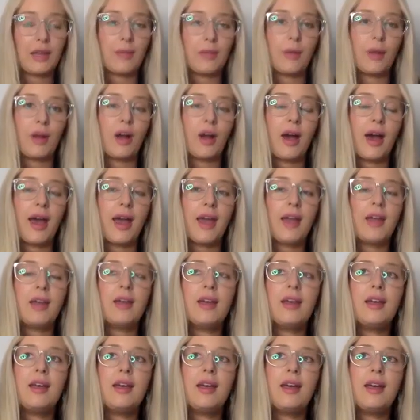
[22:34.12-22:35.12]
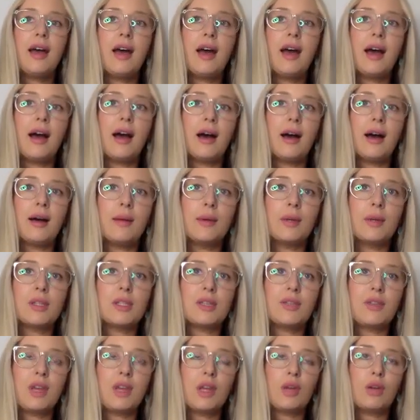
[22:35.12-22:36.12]
Mackay. I was
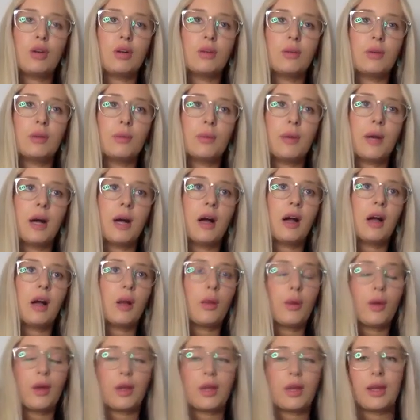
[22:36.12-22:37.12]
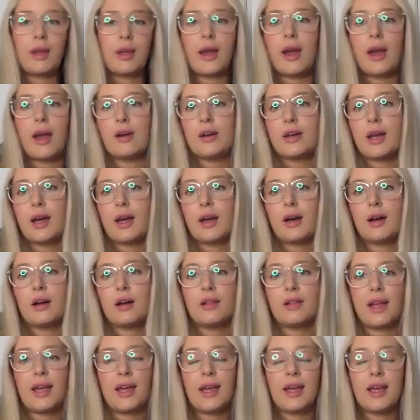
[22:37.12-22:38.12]
living in Norman Park, working Carindale,
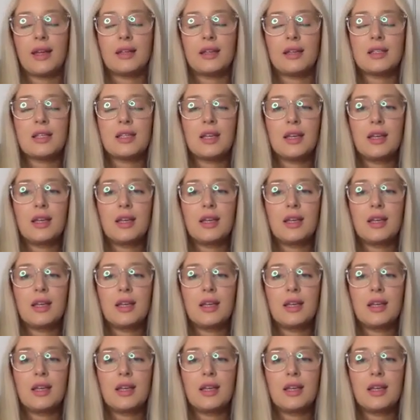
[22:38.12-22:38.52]
and